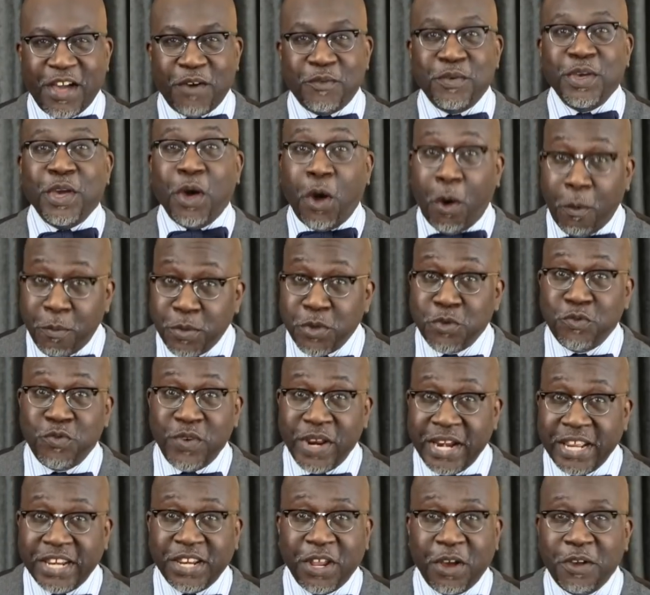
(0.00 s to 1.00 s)
We hope you
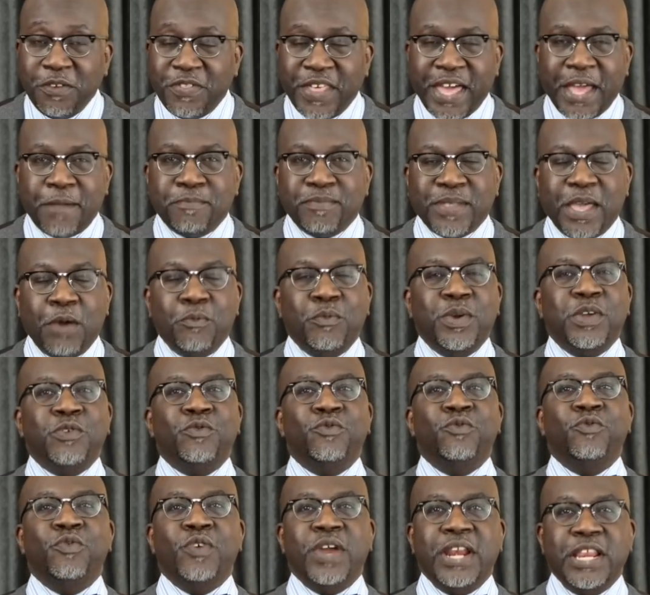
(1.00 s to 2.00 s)
really know that, and
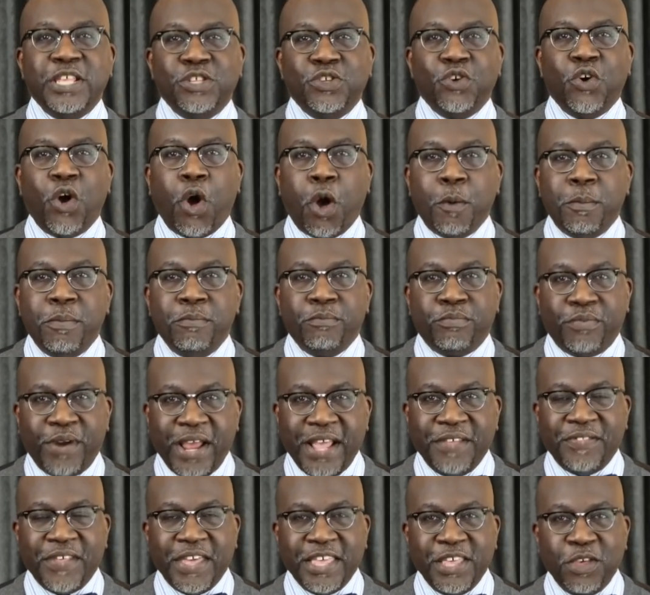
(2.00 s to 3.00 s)
we really do hope and
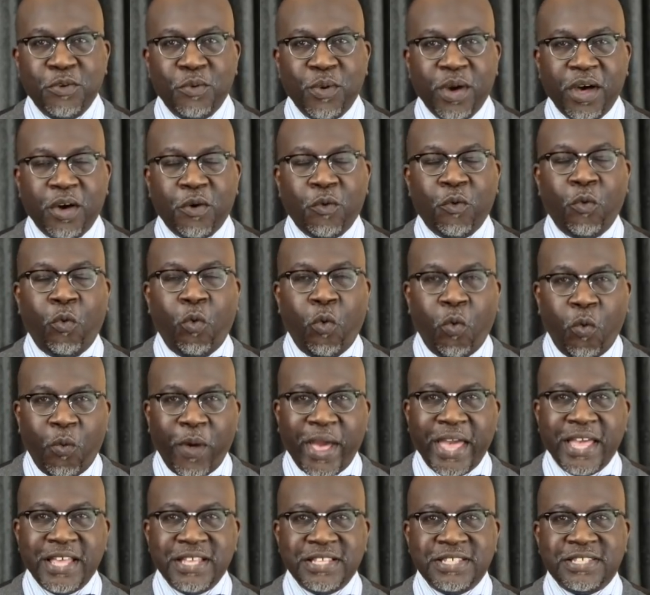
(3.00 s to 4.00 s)
pray that you are
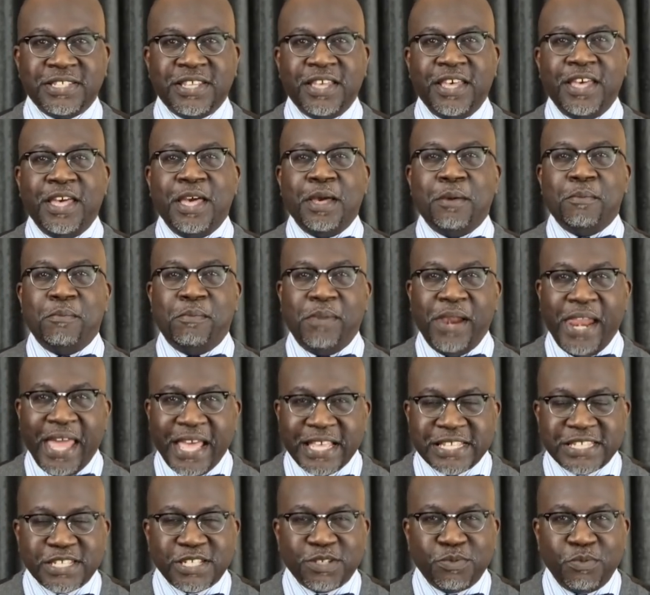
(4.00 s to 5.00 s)
always
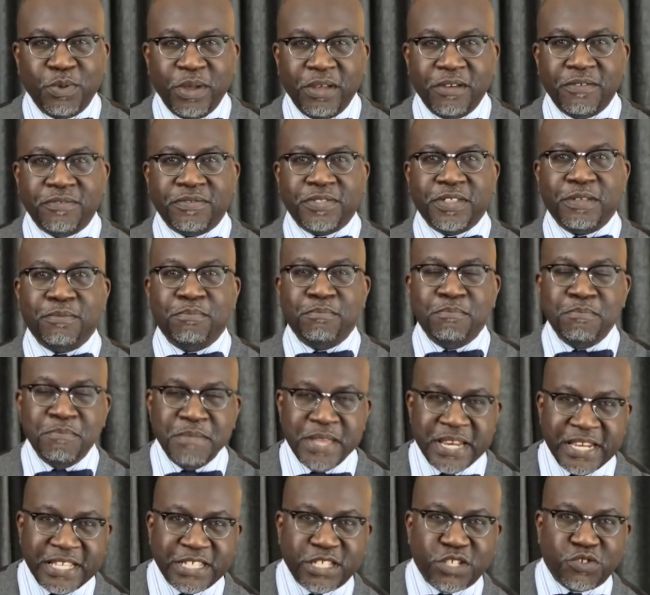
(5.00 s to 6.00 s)
blessed with the
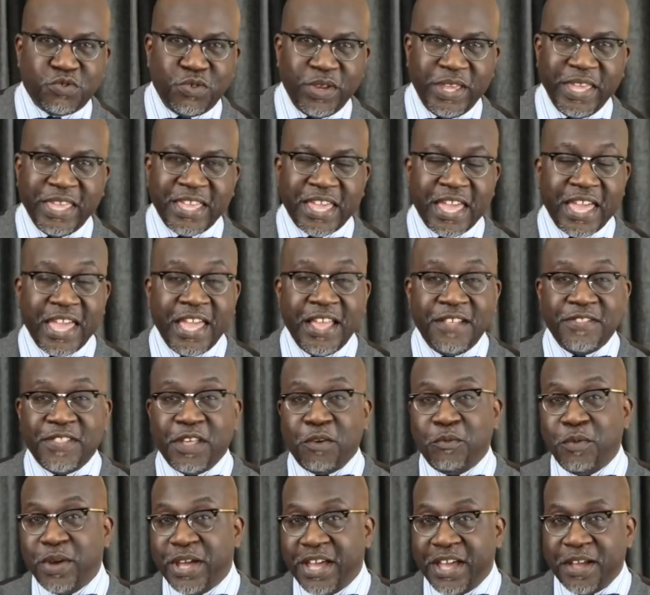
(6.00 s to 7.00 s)
ministry
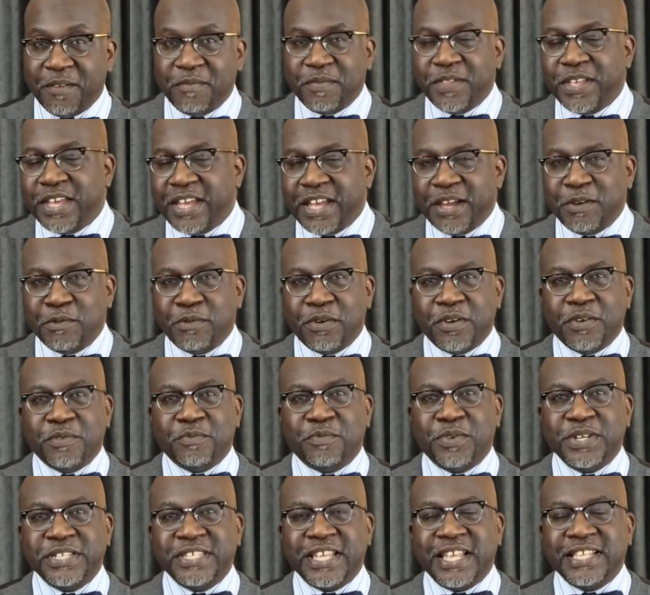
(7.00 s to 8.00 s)
that we're
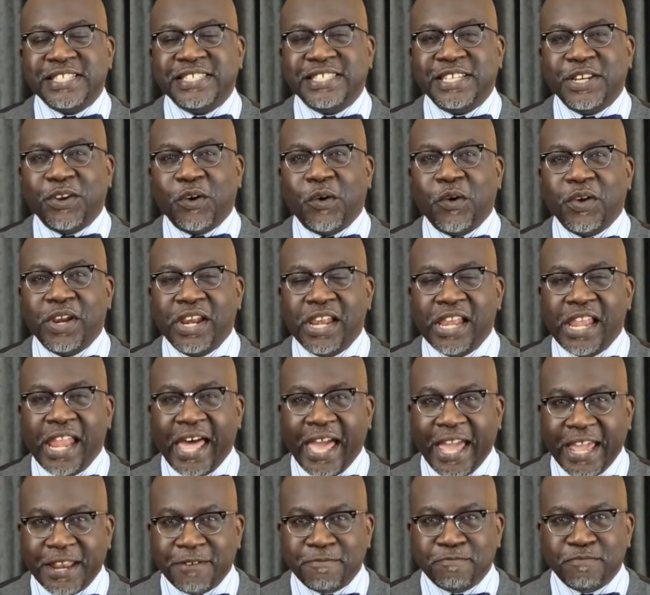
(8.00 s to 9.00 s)
presenting
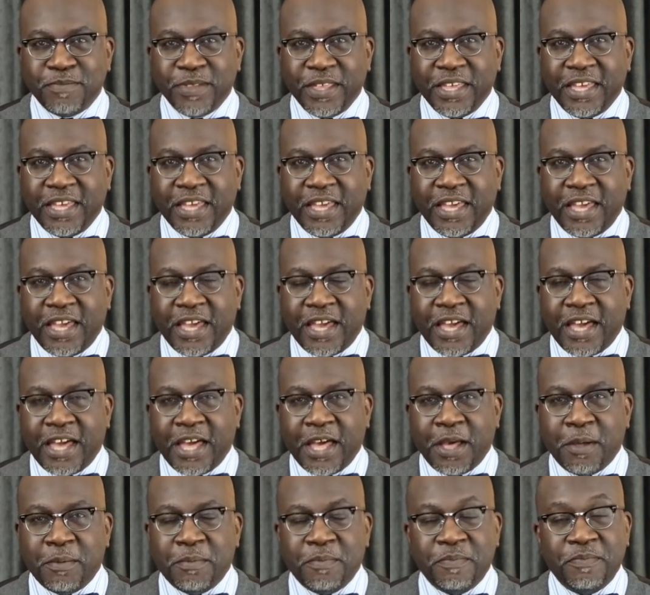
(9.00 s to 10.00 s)
online.
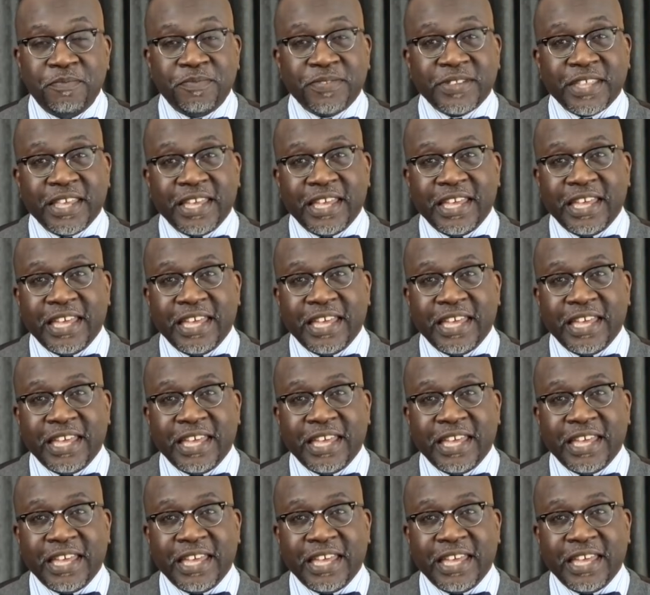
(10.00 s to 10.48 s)
I